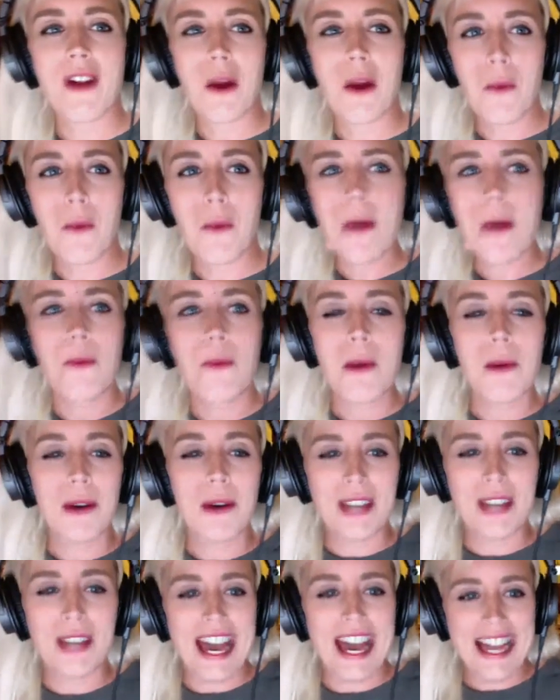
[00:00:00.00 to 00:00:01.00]
We will
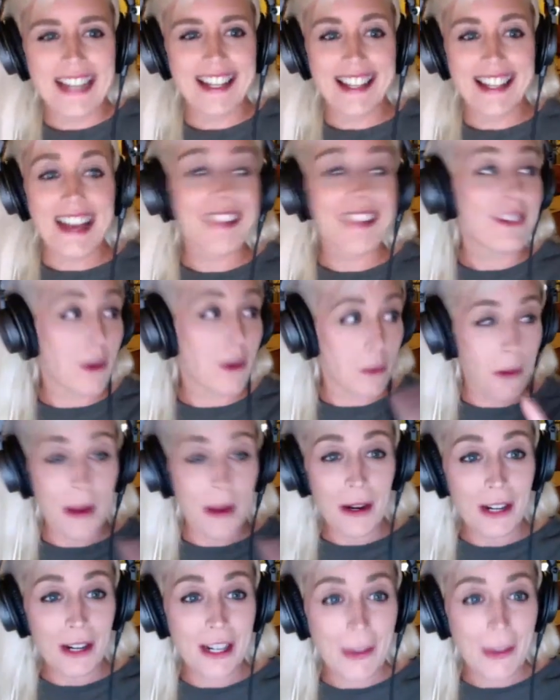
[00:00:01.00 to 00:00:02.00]
get into this. We
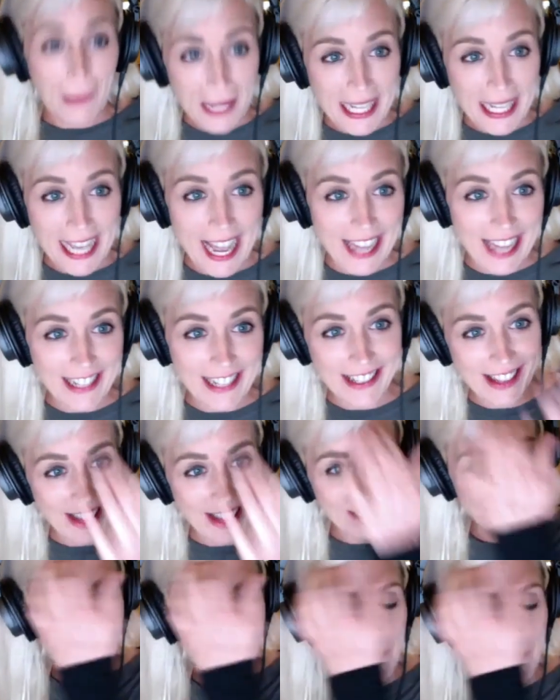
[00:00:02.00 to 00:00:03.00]
are going to get into
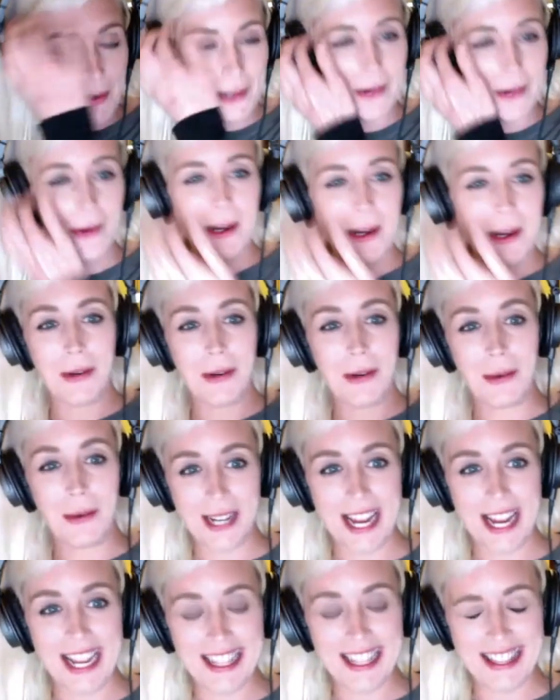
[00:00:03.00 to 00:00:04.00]
this, and we are going to
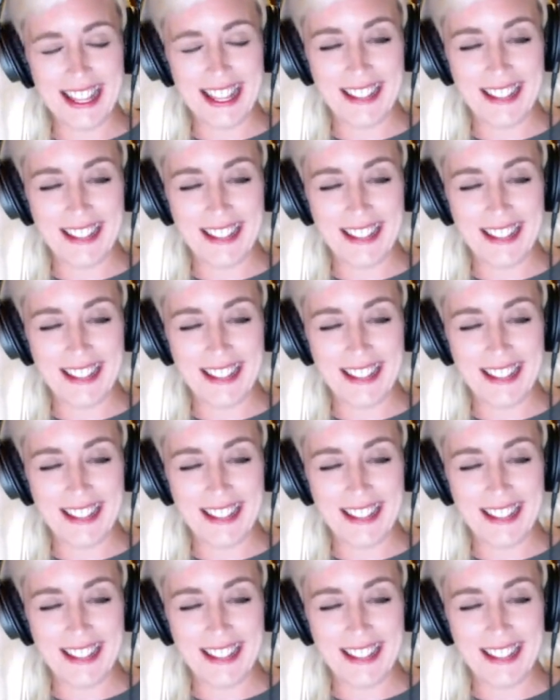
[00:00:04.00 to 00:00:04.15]
create this